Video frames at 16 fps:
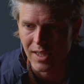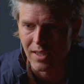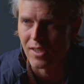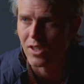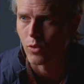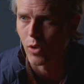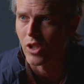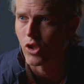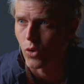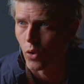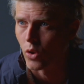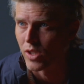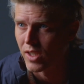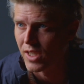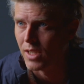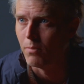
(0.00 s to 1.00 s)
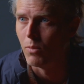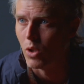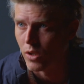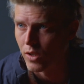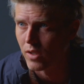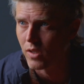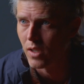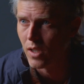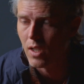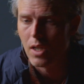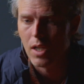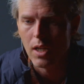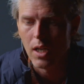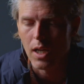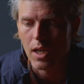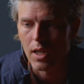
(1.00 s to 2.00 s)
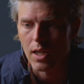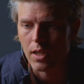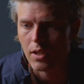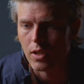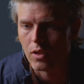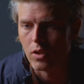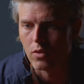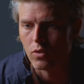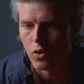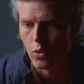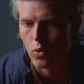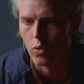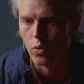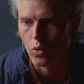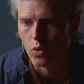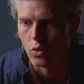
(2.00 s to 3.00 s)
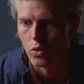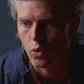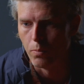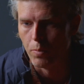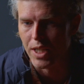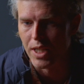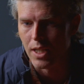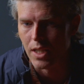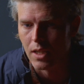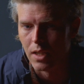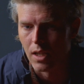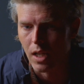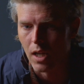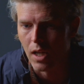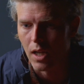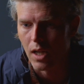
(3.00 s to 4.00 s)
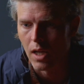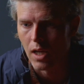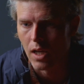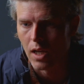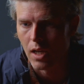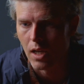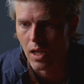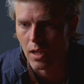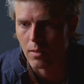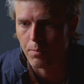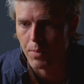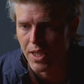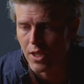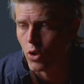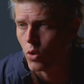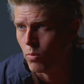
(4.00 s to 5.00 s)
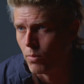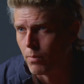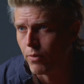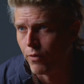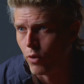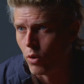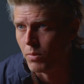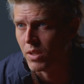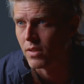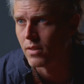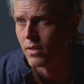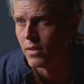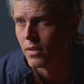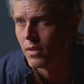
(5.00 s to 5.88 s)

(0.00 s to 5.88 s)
say, stress or stimulus to be at peak human performance.